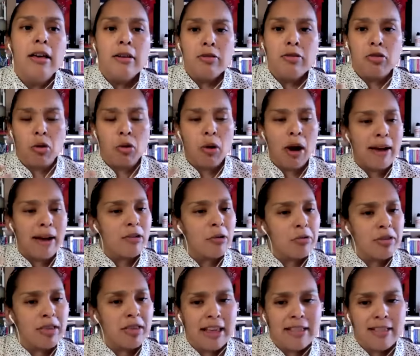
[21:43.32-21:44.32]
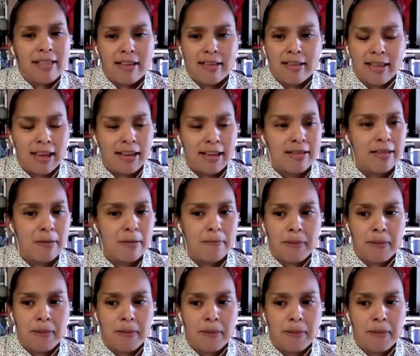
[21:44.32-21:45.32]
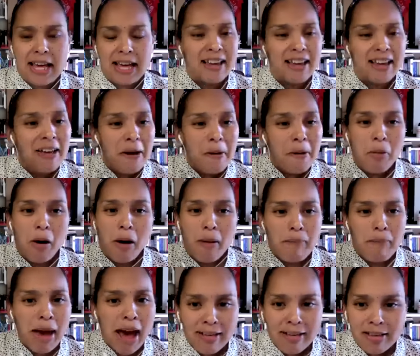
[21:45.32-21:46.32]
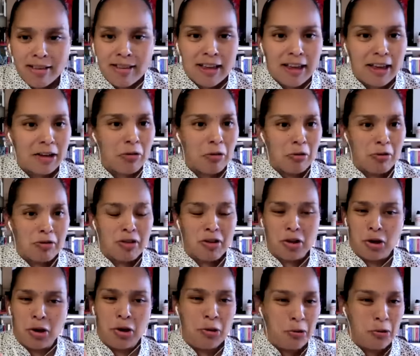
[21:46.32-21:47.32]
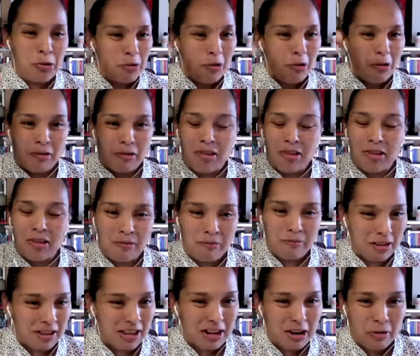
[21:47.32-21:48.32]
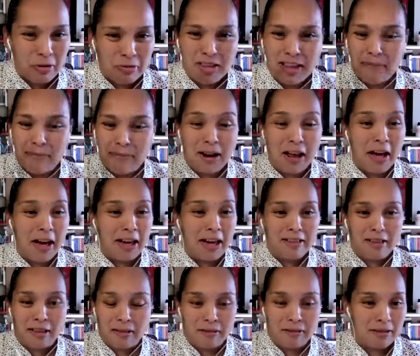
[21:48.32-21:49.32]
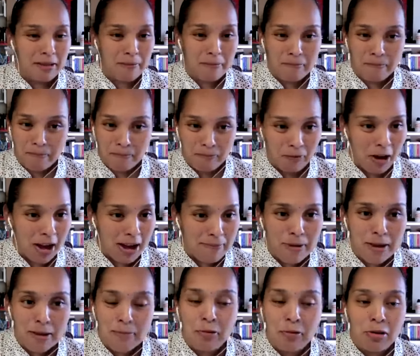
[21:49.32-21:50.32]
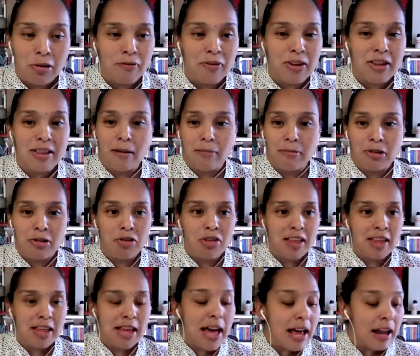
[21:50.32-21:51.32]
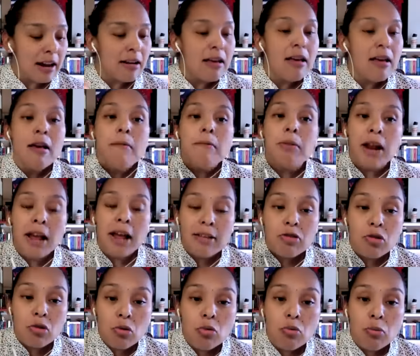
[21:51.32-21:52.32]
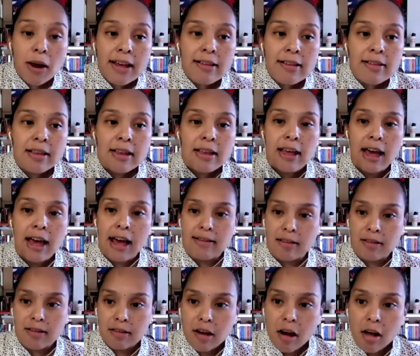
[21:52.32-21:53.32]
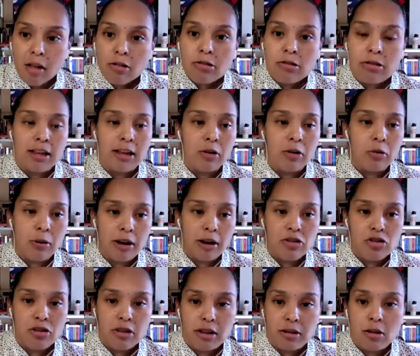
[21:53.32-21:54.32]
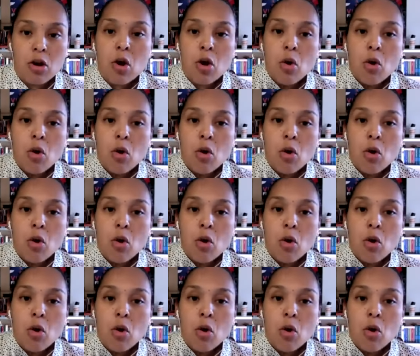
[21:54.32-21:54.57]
So I don't say these things to be bombastic or to you know, demonize the fine people of EWTN, but I do raise it as a scholarly question.